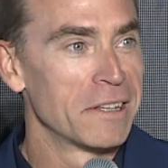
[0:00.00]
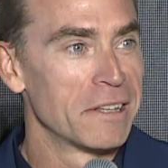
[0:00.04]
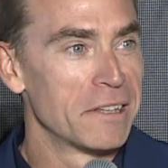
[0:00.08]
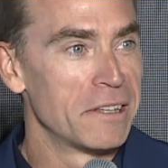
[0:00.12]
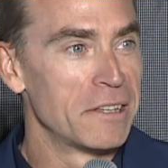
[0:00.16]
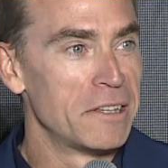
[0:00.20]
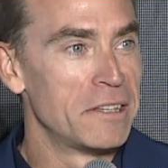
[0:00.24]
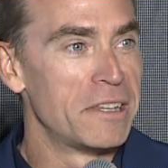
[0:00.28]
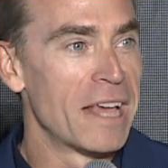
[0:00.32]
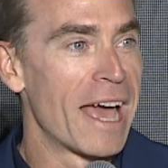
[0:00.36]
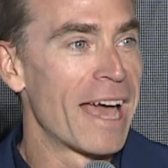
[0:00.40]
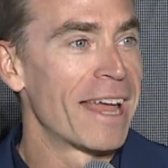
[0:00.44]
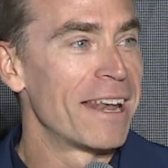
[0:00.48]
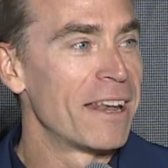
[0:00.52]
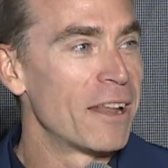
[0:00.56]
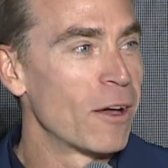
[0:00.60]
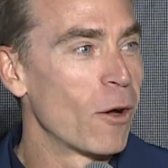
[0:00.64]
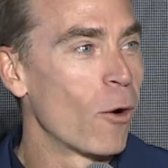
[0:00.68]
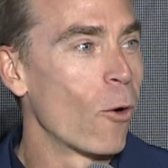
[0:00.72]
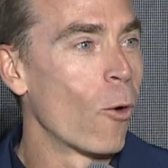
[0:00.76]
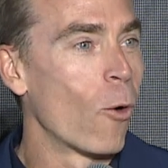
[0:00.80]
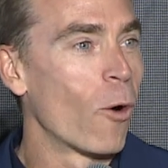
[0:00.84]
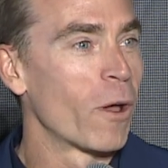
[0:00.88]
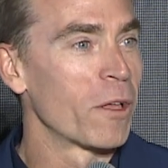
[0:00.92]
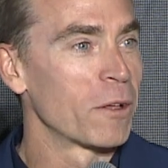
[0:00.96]
dead
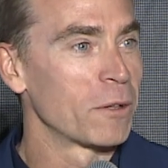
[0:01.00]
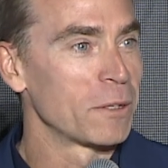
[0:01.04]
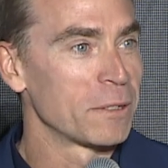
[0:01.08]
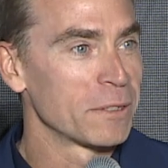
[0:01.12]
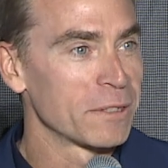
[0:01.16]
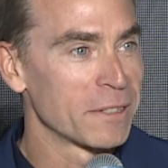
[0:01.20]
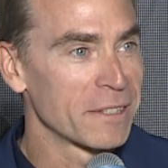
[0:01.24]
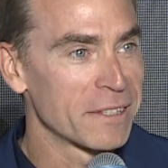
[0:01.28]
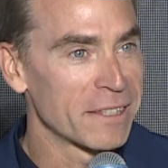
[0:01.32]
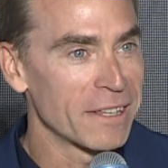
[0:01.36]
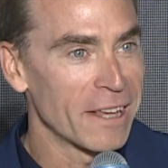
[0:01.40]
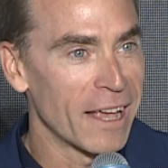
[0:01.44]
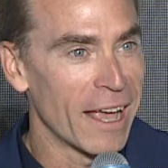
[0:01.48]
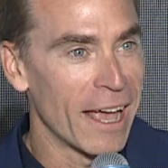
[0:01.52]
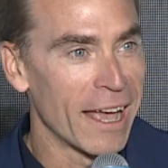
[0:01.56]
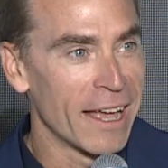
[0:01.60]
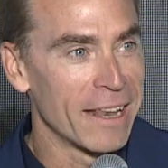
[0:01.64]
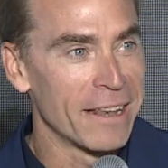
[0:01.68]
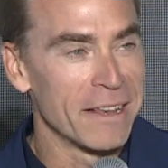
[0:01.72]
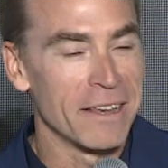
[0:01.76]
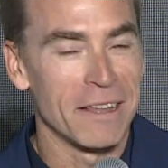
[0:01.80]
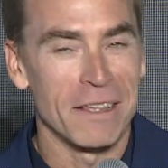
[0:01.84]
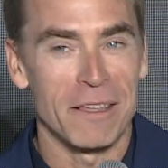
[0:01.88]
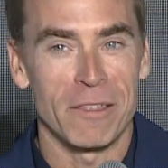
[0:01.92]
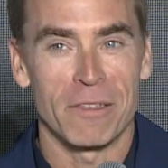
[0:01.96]
oils
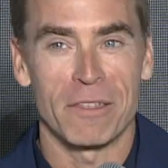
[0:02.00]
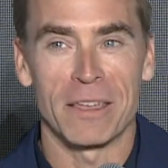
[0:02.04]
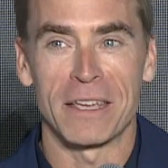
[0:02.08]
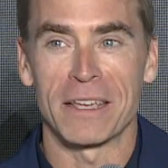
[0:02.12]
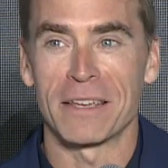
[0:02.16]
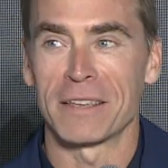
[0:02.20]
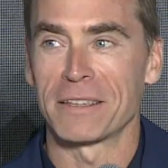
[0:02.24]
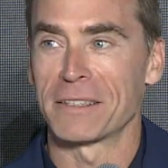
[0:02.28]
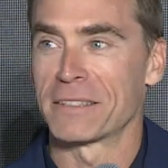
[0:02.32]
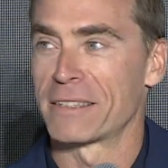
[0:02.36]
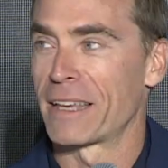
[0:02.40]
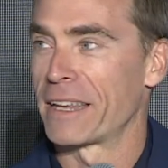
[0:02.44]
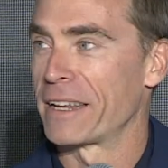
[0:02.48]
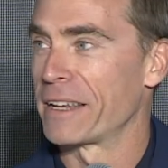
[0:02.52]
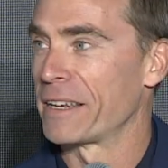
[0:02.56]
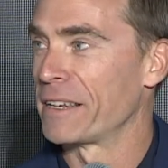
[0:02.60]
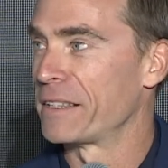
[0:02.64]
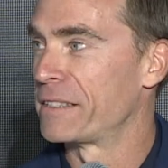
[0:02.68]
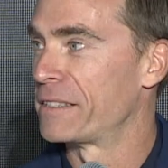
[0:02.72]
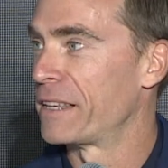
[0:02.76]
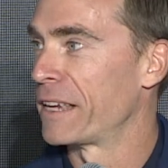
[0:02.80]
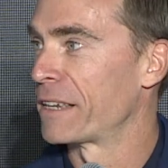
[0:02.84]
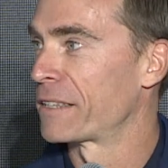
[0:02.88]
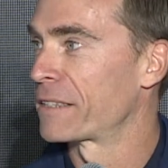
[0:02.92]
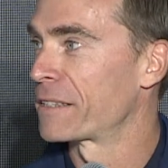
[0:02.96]
and things that
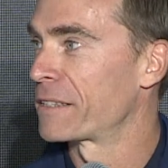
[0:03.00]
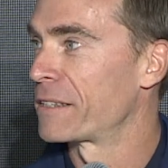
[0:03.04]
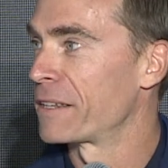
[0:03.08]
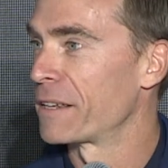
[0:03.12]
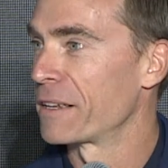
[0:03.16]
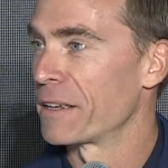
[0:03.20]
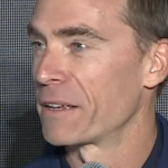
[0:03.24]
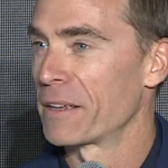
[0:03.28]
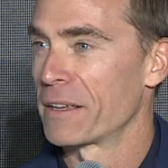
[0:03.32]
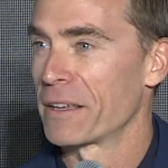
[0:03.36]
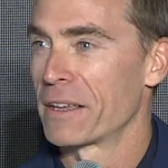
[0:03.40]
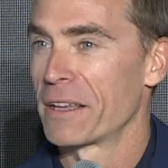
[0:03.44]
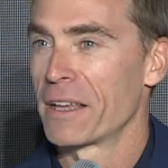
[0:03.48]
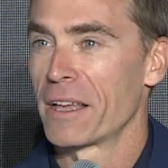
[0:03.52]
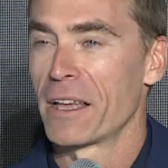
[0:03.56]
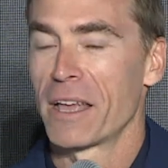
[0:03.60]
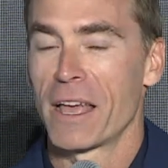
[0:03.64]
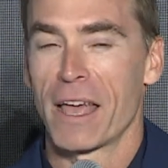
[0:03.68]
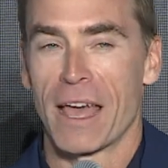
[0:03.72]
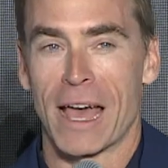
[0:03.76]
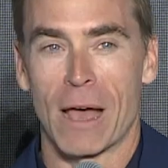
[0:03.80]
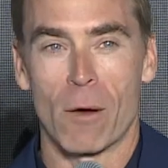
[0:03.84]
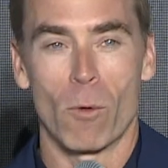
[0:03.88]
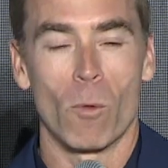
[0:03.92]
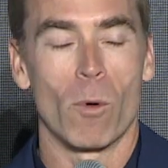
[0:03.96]
exist
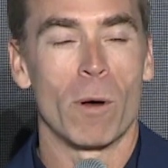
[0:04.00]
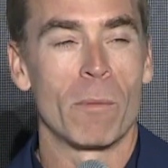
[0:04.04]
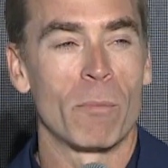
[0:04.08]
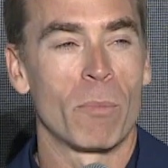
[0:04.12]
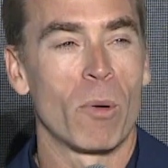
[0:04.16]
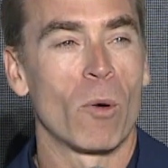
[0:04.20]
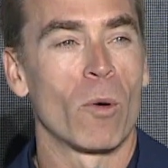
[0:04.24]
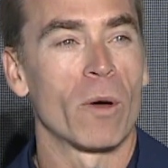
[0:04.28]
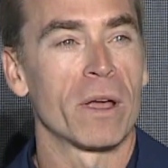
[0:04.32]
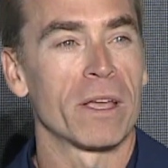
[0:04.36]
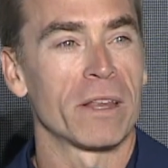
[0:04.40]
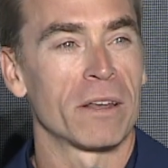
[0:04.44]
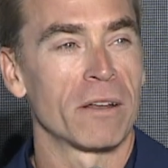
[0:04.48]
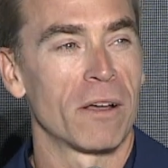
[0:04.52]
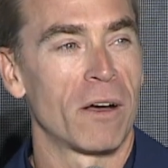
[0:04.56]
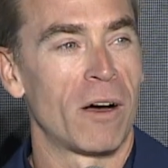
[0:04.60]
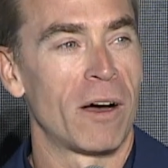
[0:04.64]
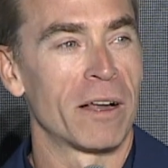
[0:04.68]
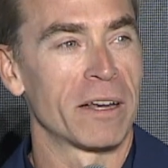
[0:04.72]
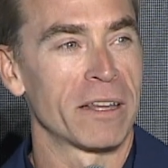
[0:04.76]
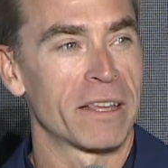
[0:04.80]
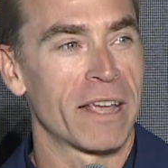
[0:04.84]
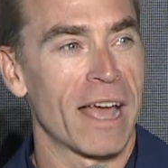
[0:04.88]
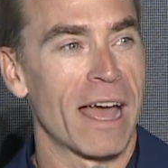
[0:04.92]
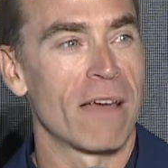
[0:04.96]
at one point
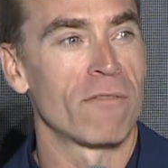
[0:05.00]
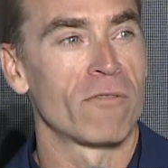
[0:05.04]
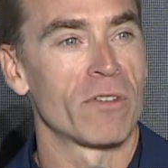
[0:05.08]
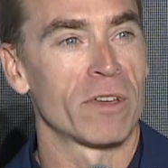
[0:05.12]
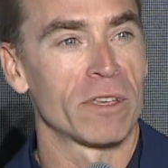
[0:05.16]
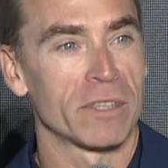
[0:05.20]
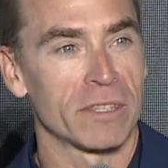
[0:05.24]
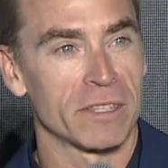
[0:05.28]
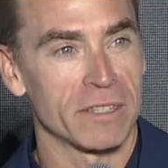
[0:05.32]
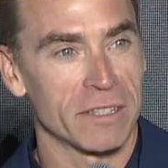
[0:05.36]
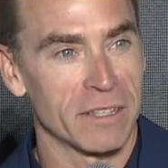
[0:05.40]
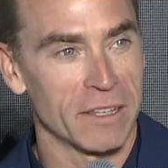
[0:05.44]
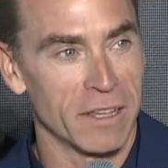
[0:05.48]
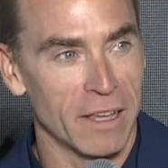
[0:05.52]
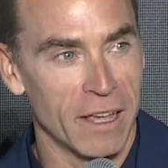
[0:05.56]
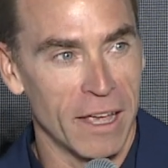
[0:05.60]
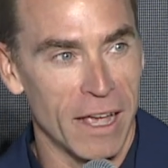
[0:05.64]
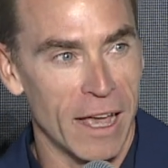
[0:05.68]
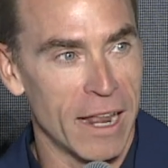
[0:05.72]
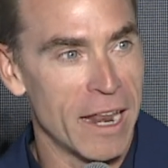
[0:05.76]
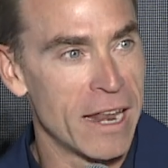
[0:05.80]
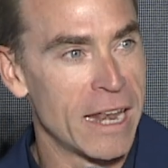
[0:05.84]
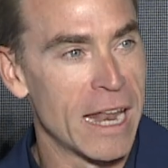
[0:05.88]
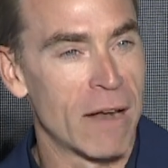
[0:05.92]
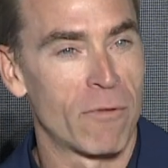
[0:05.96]
on canvas
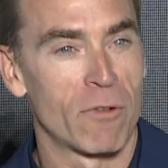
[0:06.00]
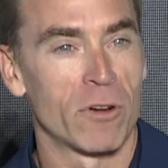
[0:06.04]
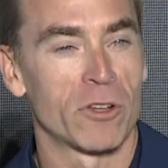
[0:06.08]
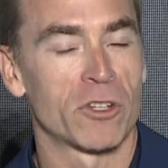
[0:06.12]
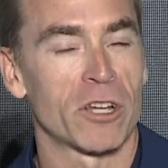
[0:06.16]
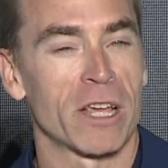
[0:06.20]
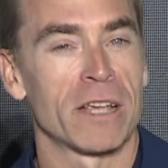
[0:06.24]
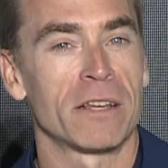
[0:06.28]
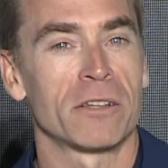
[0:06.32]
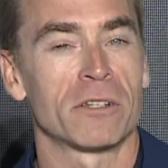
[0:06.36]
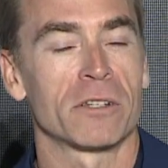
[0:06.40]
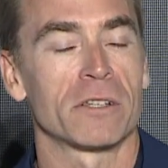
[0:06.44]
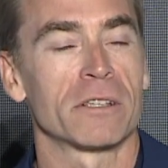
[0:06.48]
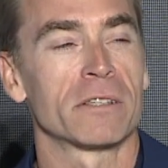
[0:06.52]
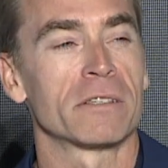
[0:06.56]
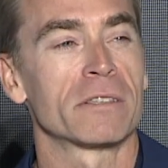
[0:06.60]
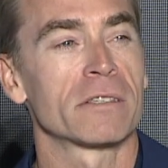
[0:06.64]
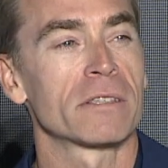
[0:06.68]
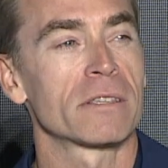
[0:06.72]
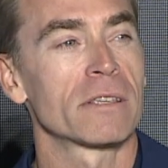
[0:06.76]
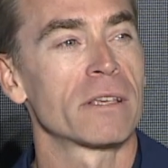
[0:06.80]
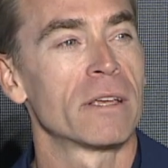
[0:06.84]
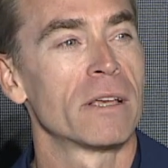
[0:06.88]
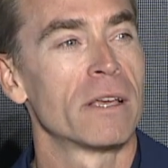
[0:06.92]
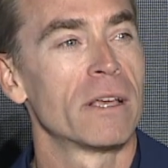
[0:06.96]
and it never
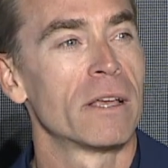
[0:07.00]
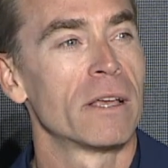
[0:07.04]
changes.